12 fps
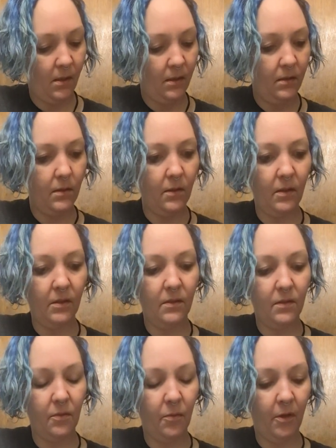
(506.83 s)
So I
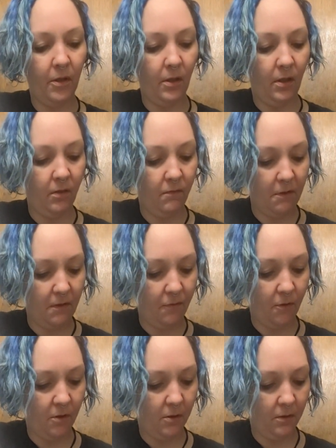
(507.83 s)
used to wear gloves for
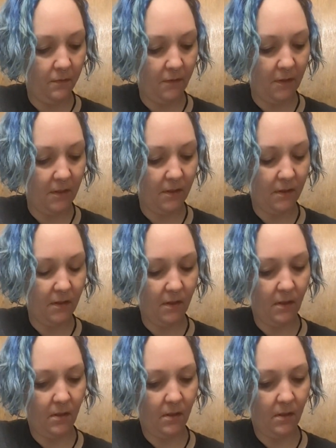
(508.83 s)
all of this.